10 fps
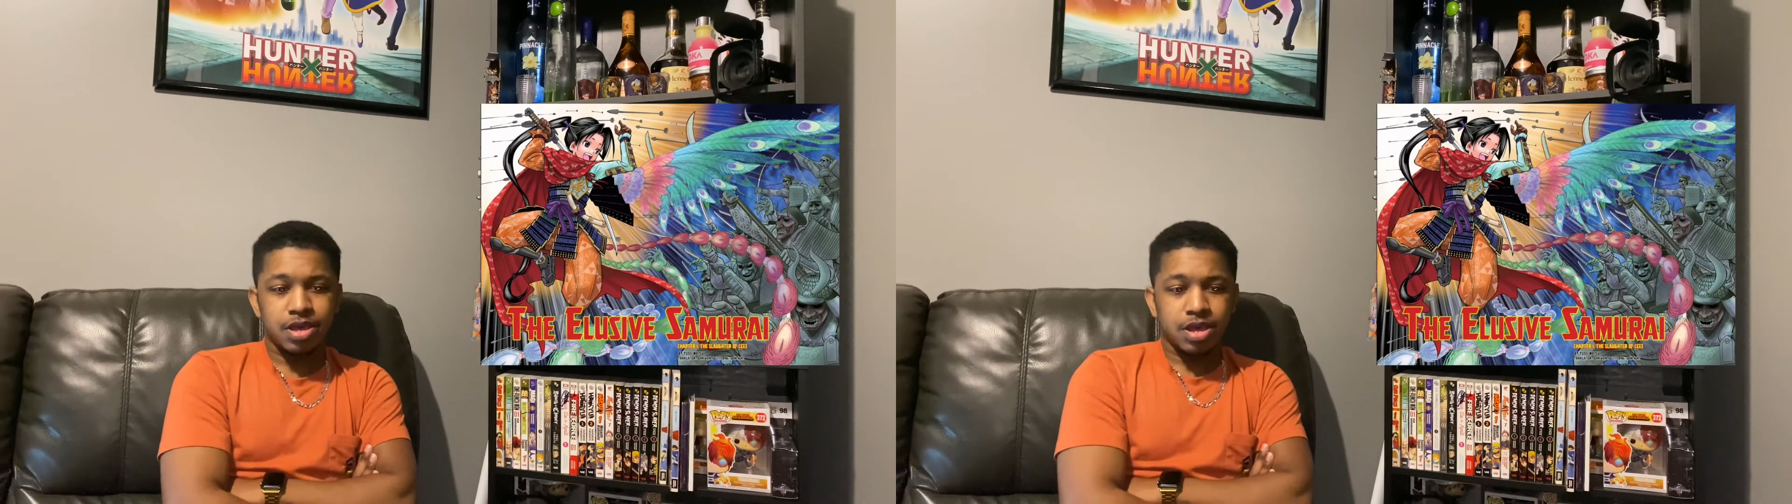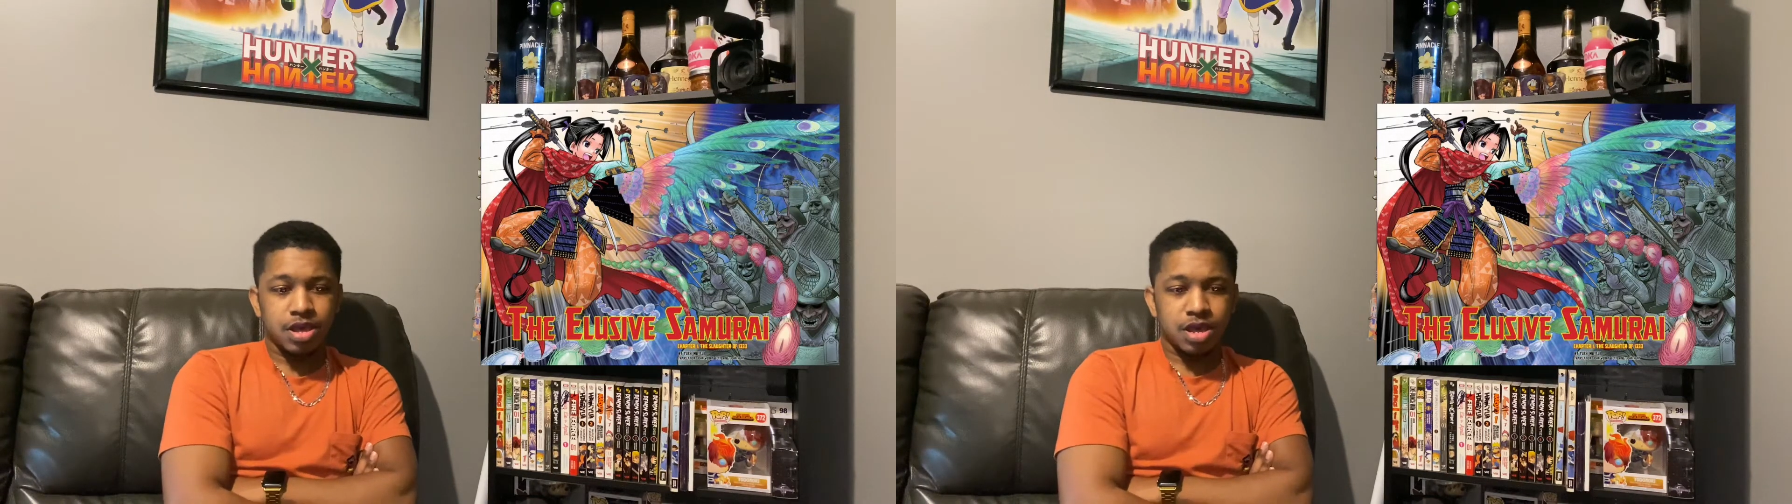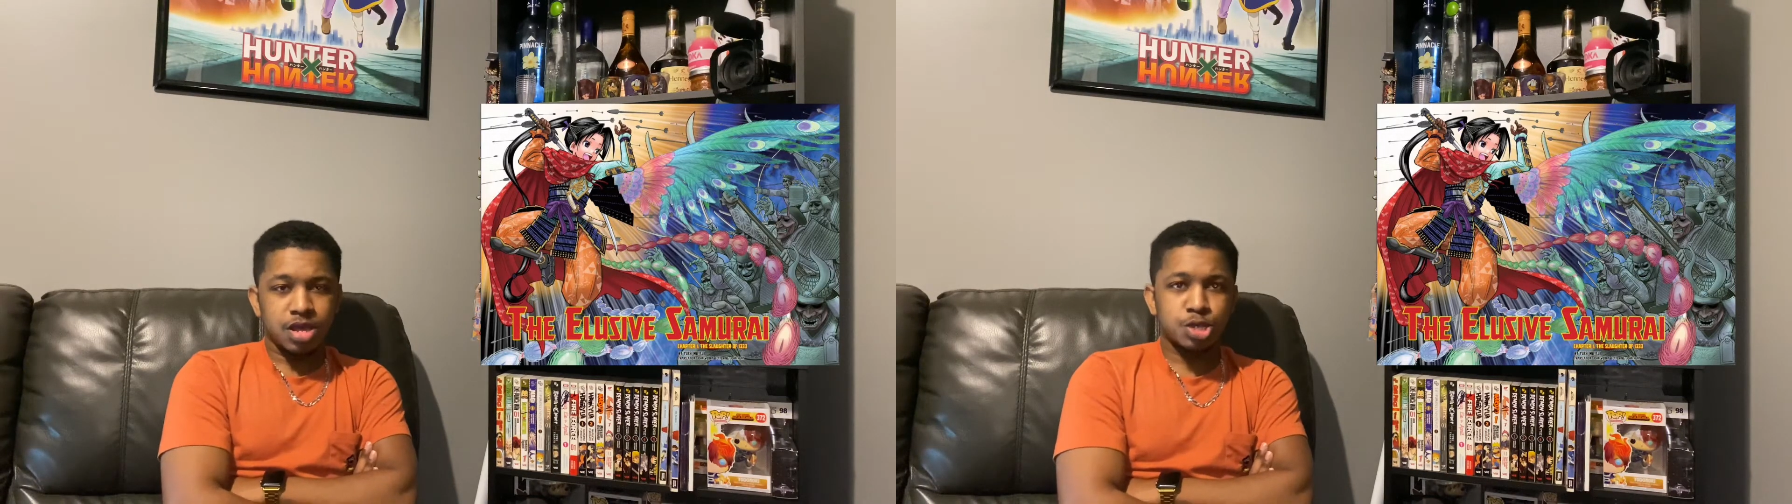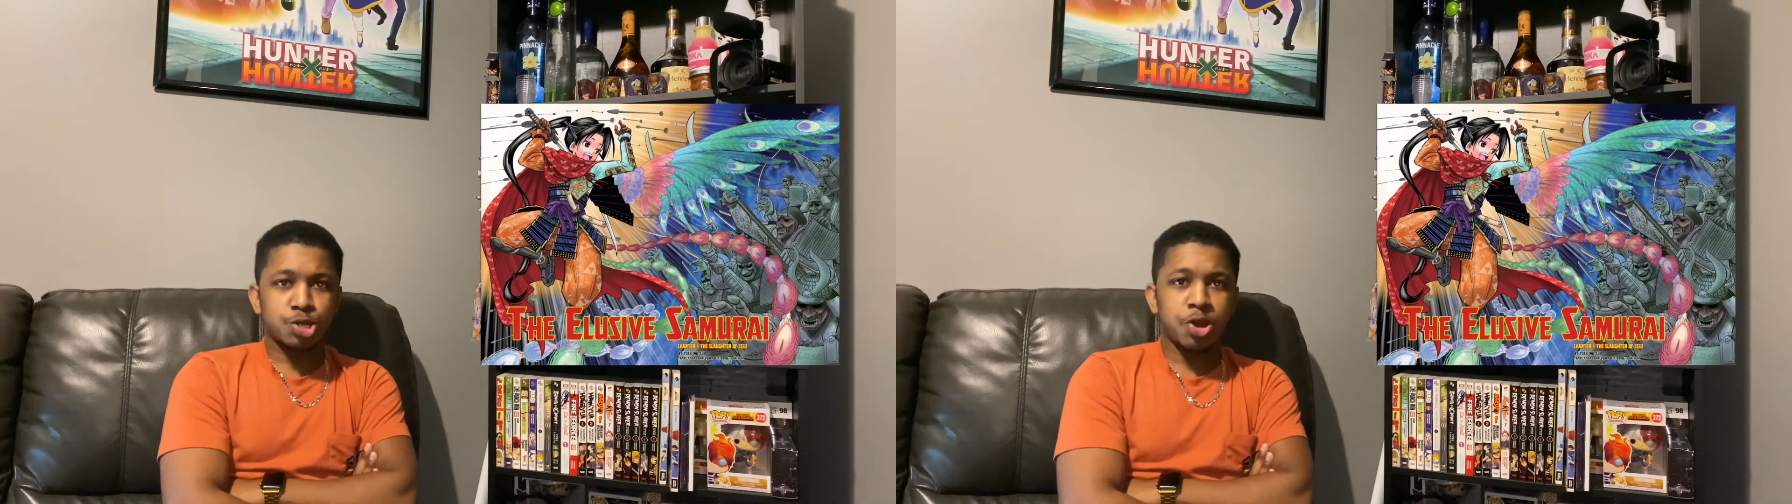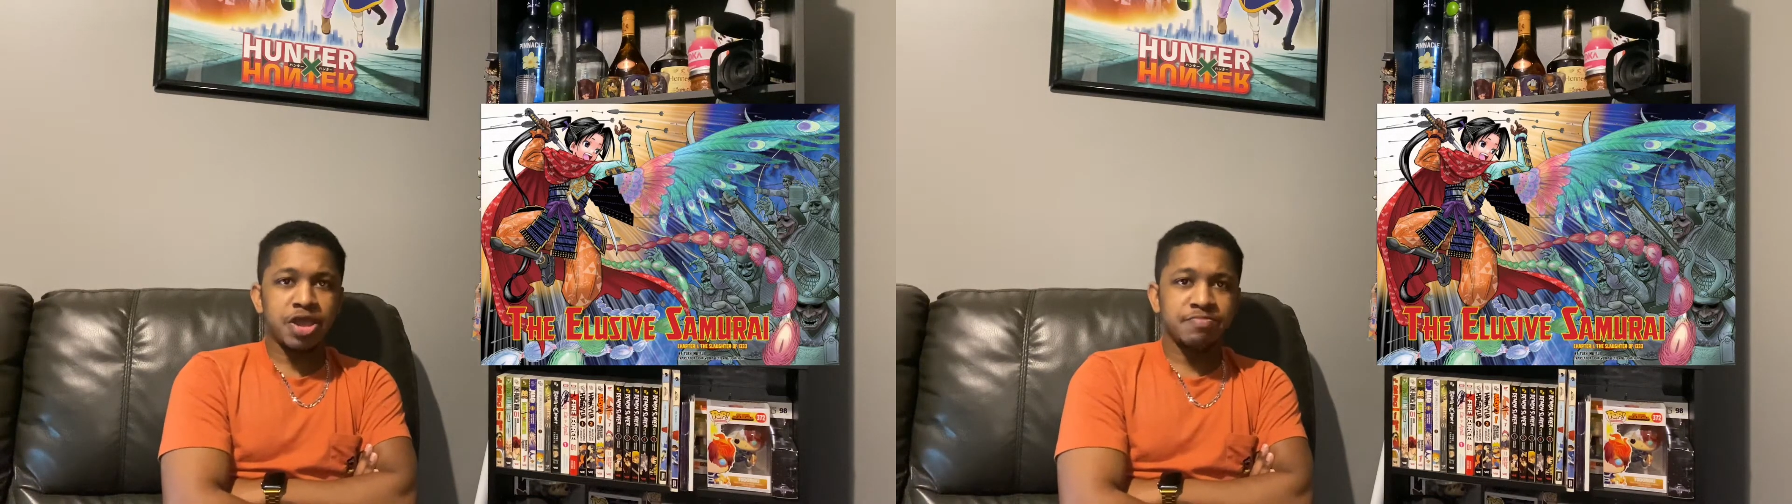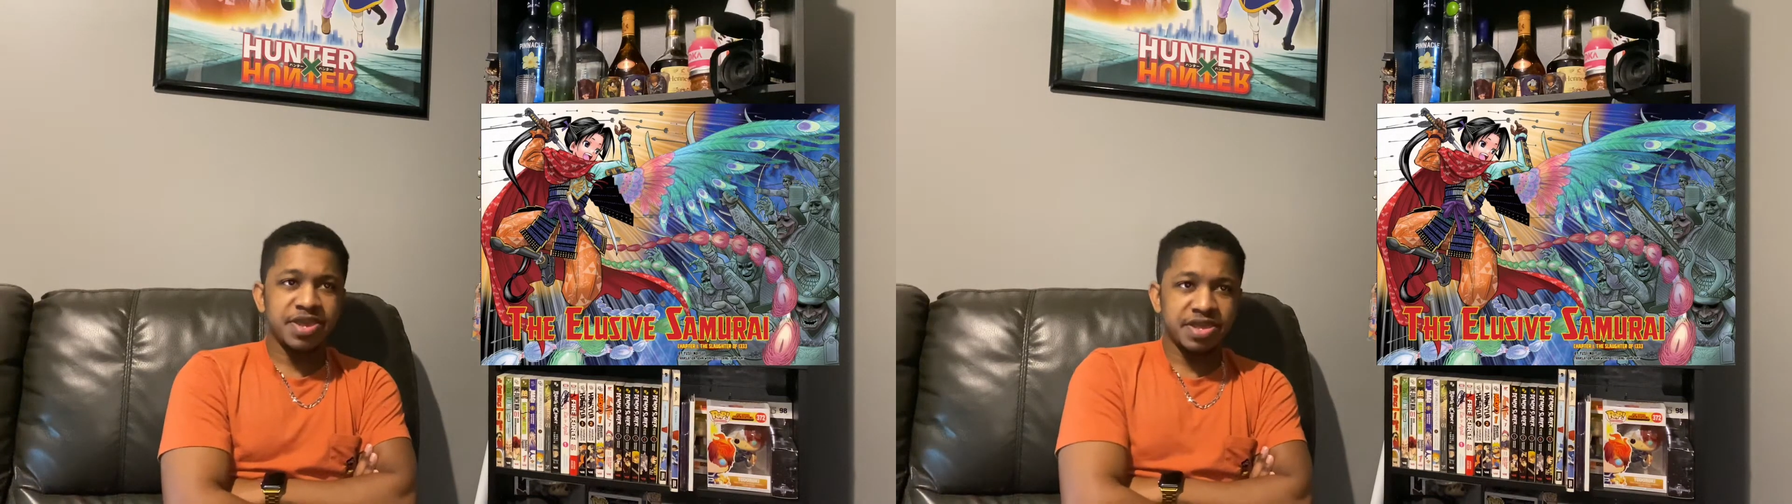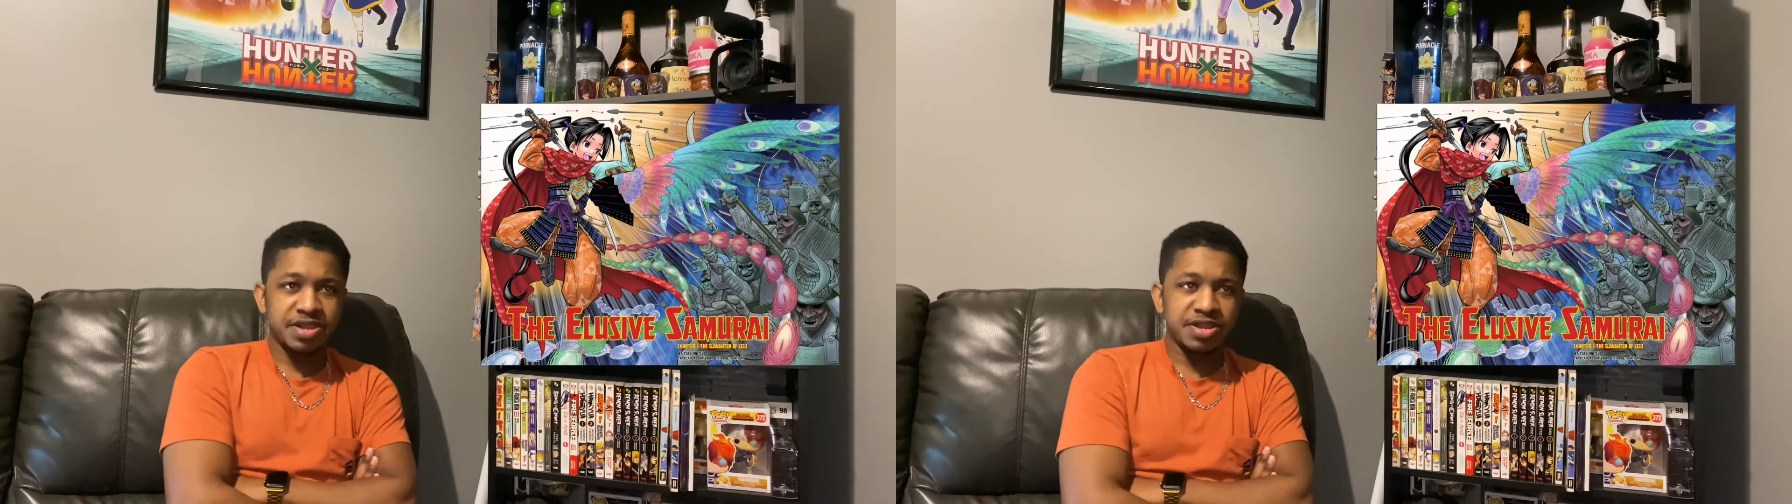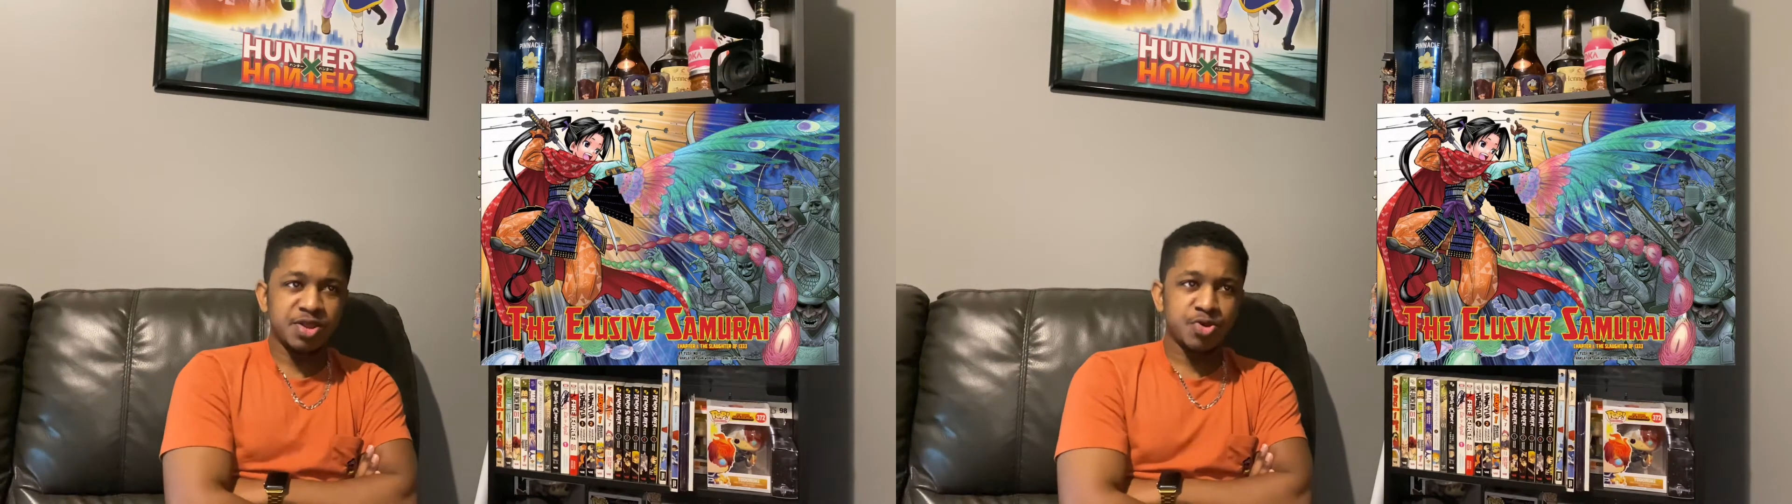a shrine maiden
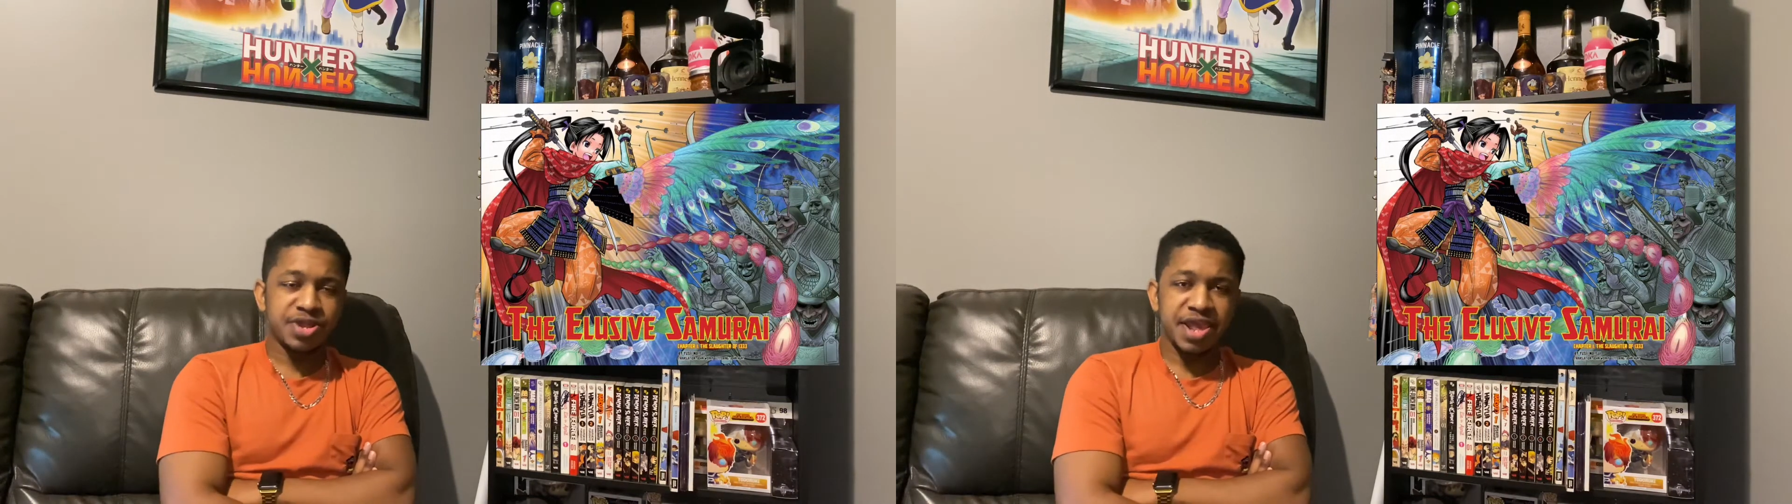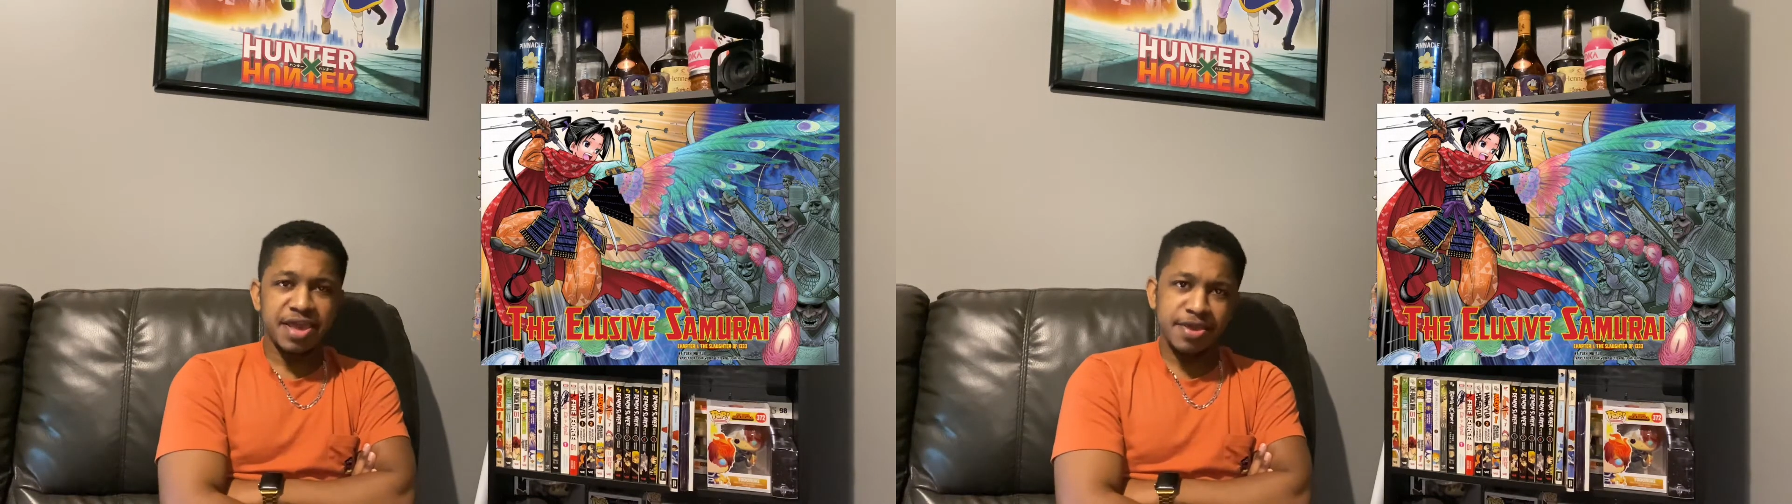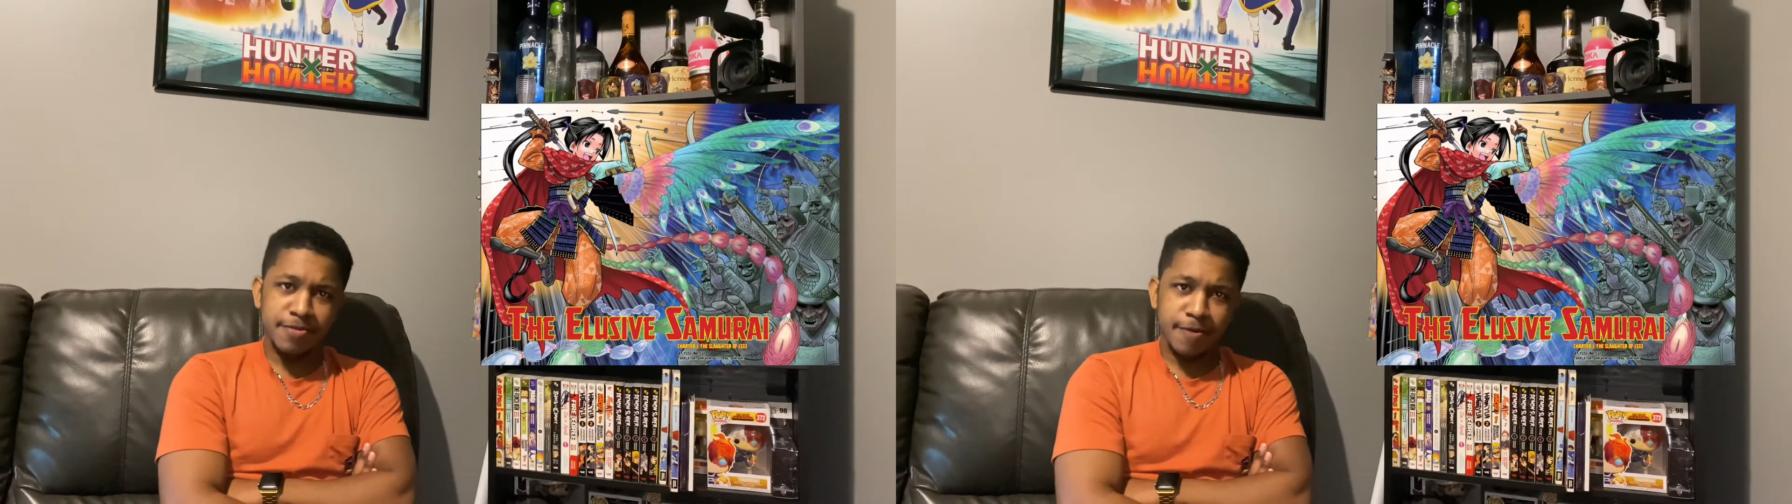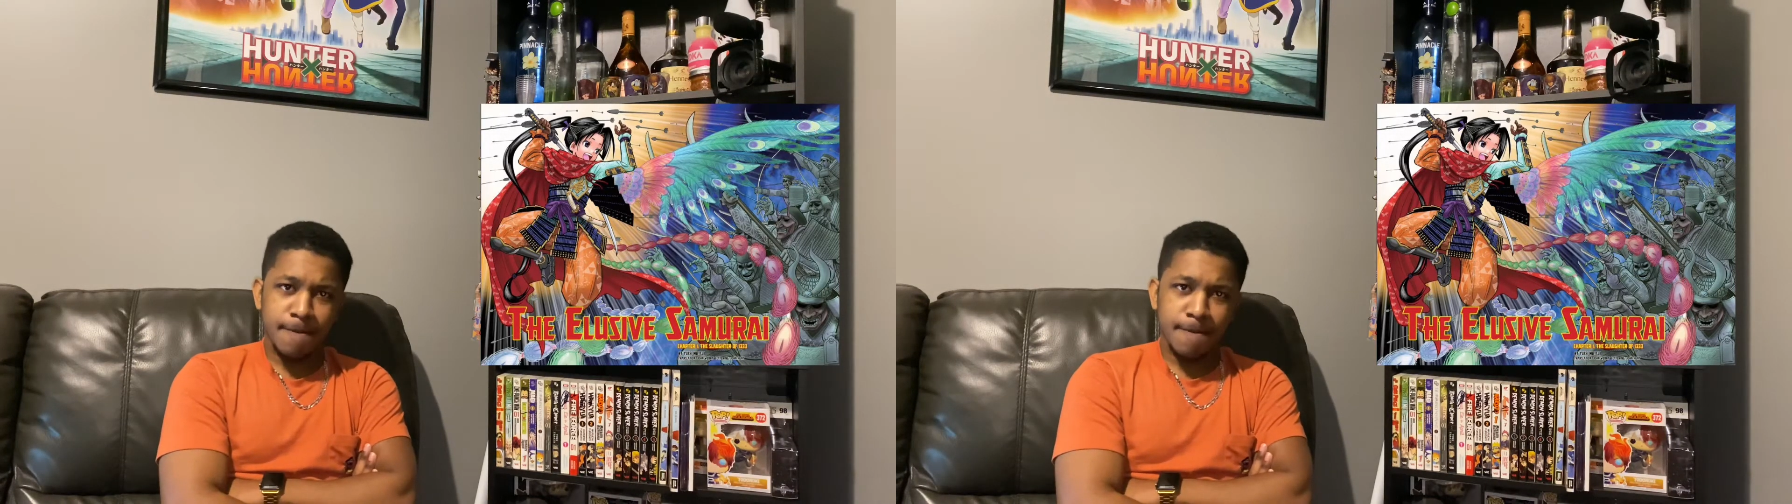and her dad.